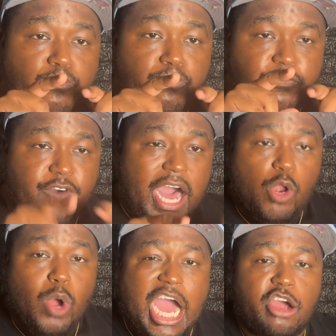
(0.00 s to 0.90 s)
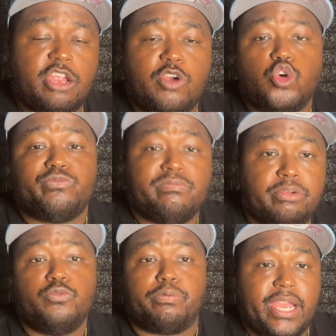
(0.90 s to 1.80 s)
follow Howie Roseman
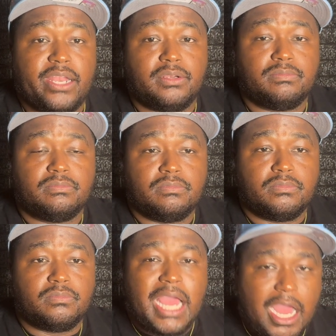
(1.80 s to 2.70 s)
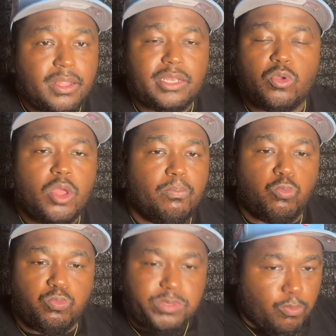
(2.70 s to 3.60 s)
blueprint.
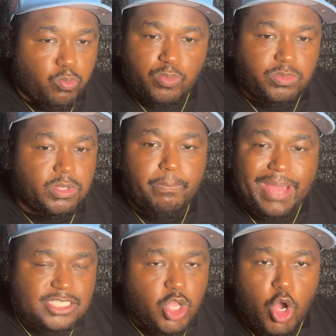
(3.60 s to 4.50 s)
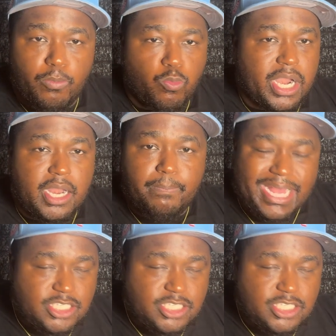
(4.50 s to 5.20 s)
The best, one of the best